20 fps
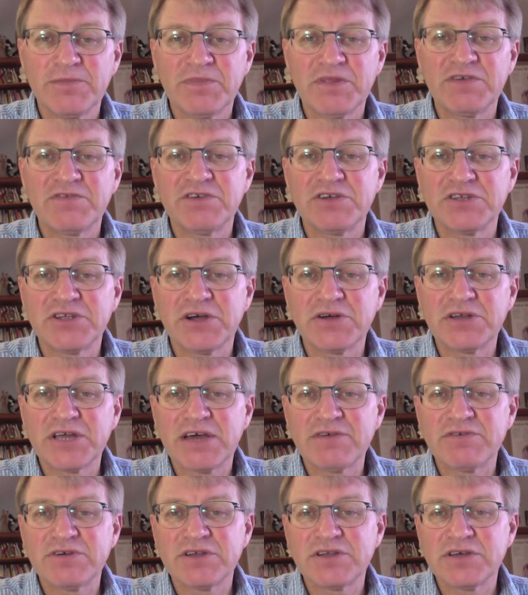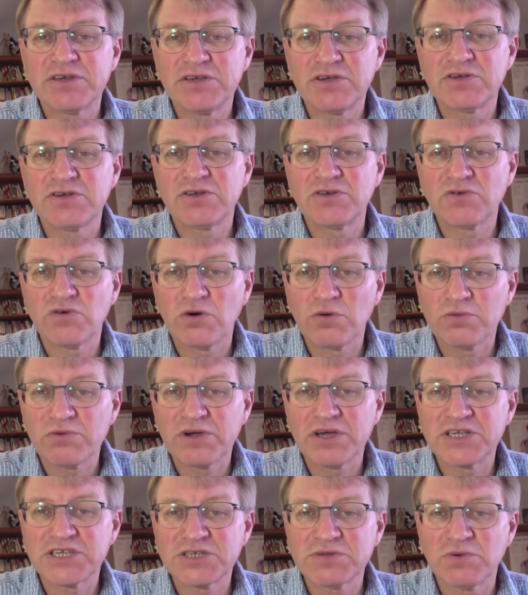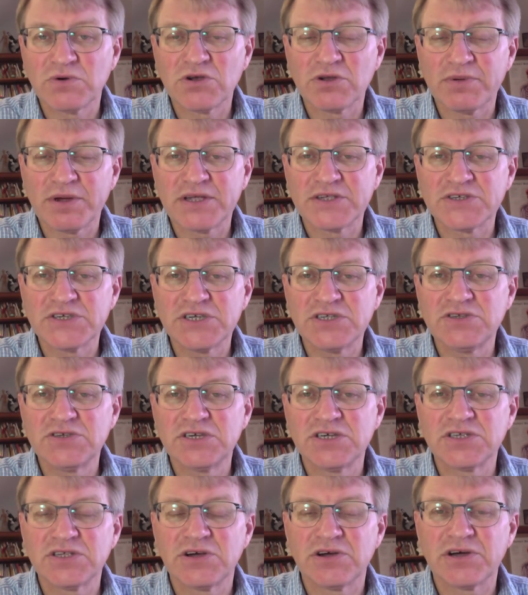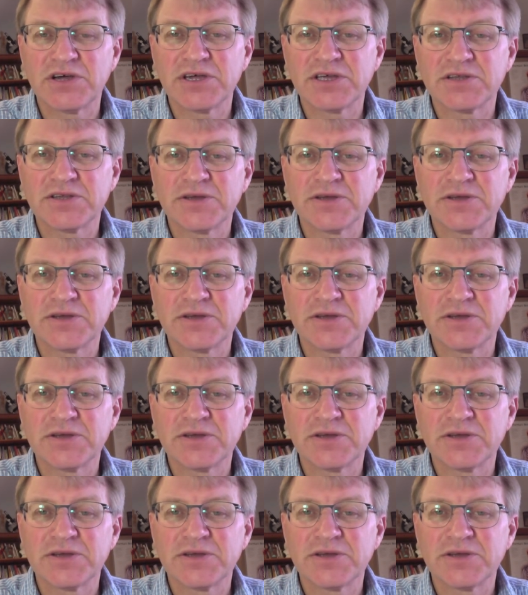If you don't have it, you can incorporate small amounts into your diet.